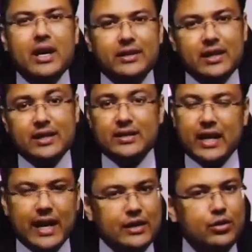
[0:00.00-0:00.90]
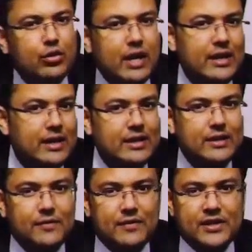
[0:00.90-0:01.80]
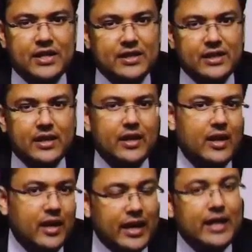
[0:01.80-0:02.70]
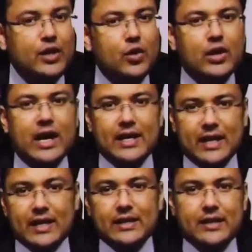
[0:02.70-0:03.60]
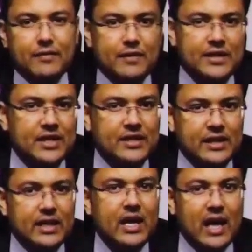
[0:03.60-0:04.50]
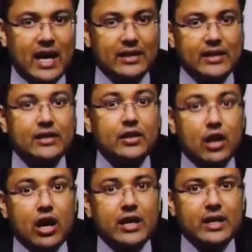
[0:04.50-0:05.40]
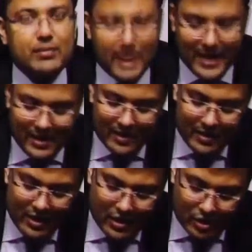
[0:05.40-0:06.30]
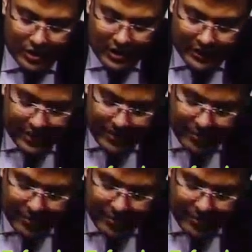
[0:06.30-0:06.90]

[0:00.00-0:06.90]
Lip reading: There is exocrine insufficiency, endocrine insufficiency, and there is chronic pain. So there are three